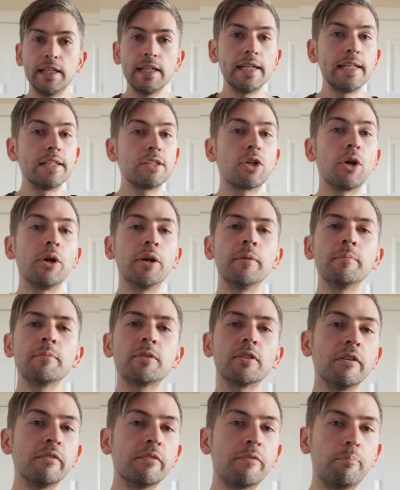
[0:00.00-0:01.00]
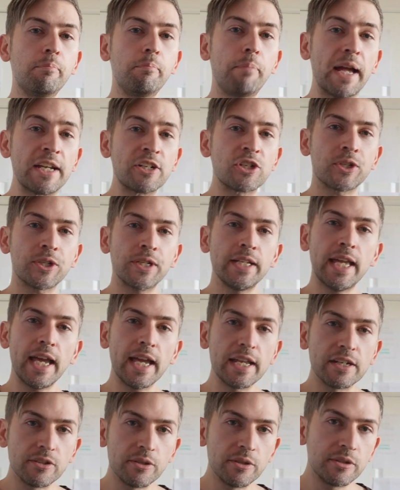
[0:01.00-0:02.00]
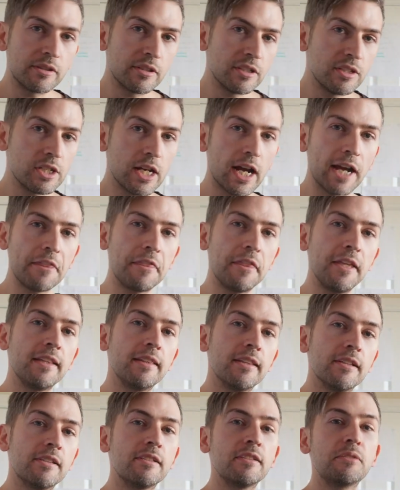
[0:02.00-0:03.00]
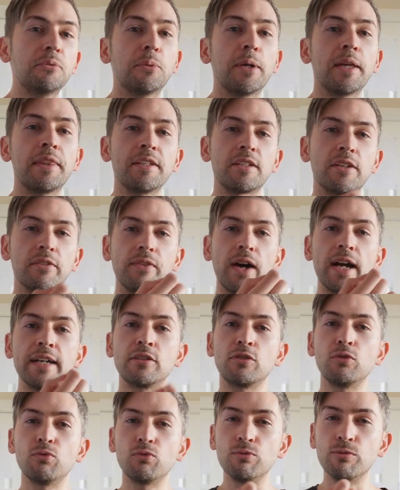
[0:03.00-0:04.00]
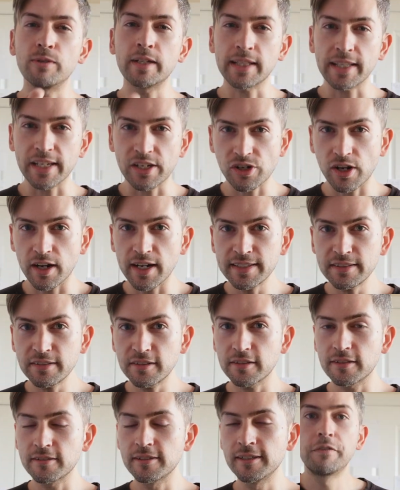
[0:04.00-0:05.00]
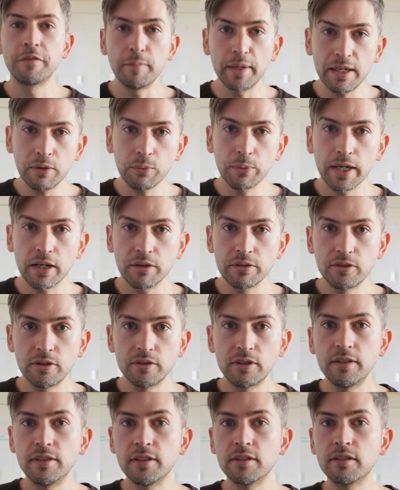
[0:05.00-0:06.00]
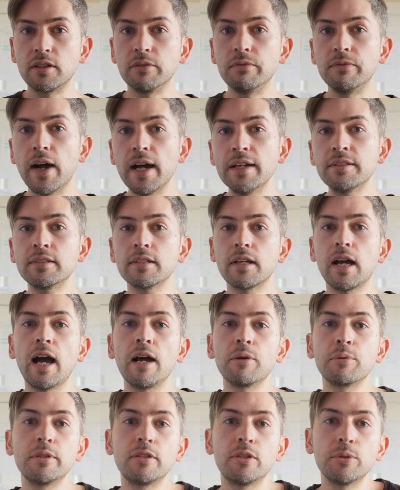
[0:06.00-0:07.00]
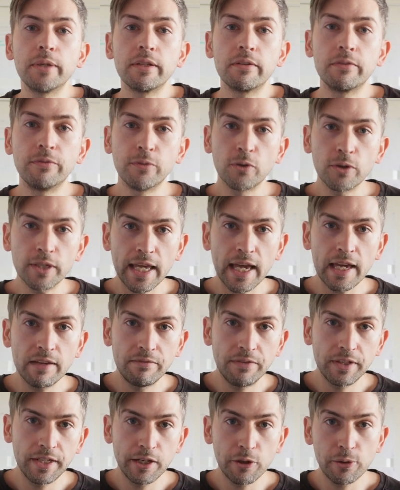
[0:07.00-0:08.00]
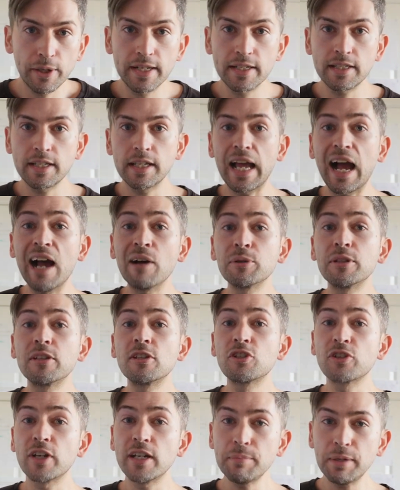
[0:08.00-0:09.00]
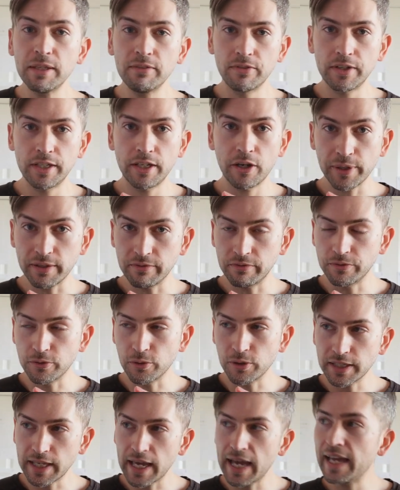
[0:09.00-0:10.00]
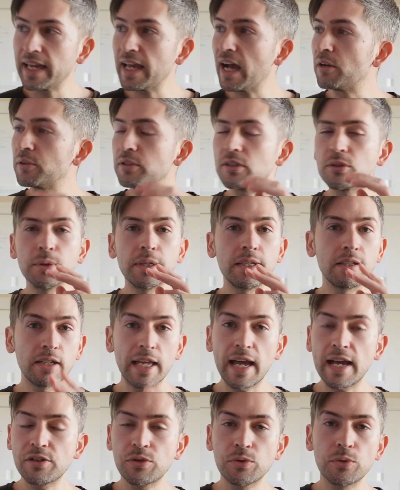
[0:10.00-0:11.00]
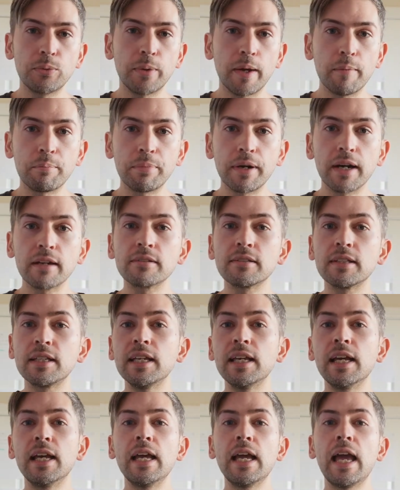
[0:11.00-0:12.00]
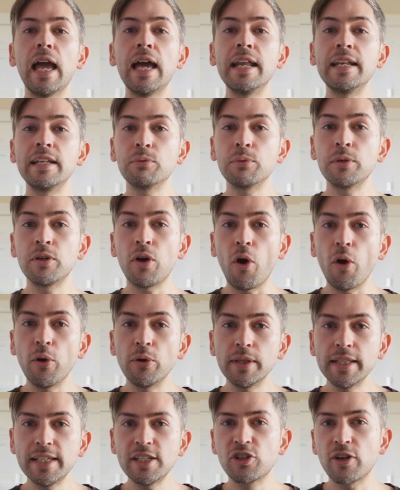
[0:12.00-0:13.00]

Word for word: In terms of battery and usage, I think this is where the device really shines. For me, when I was using this device, I was doing 4K video editing, I was streaming video in 4K, I was doing casual web browsing, and it would only